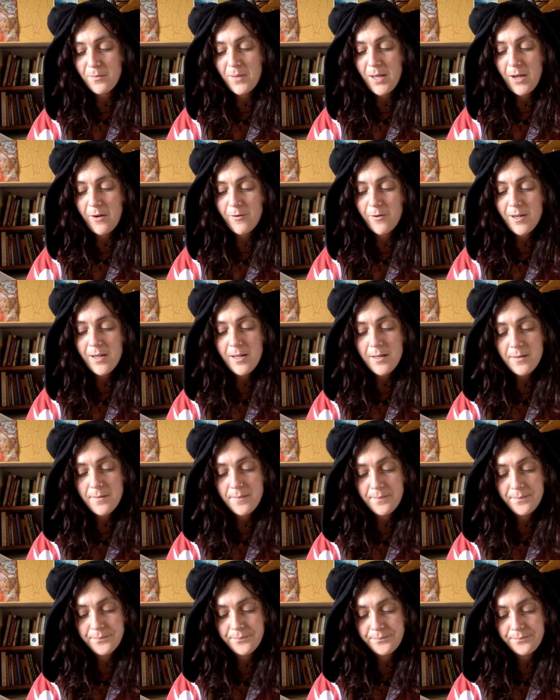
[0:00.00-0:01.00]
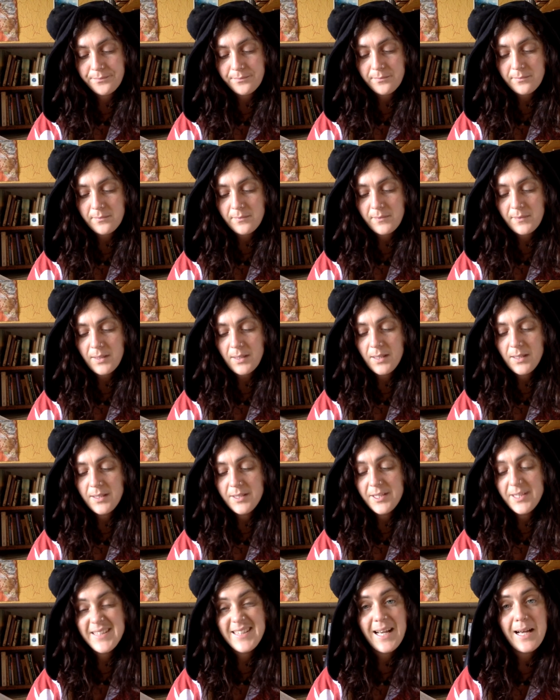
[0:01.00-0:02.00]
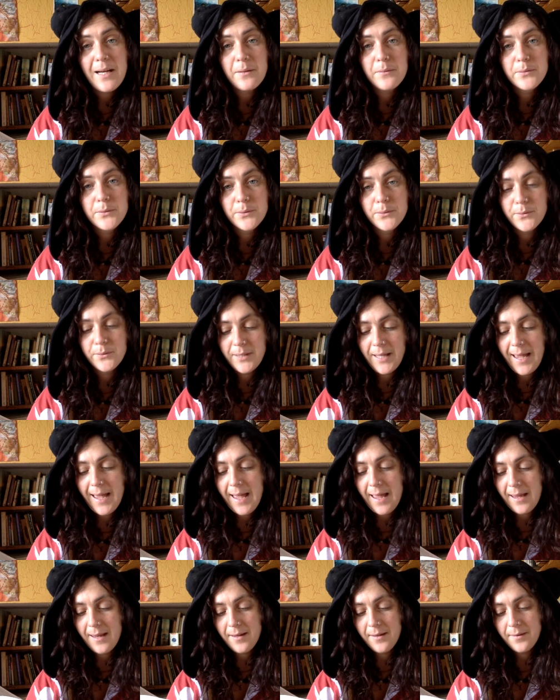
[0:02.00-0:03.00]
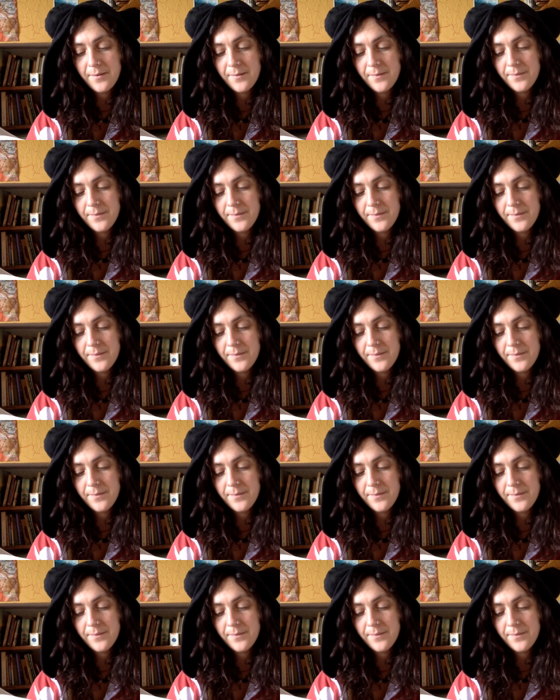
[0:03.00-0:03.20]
Maria? She's out all day.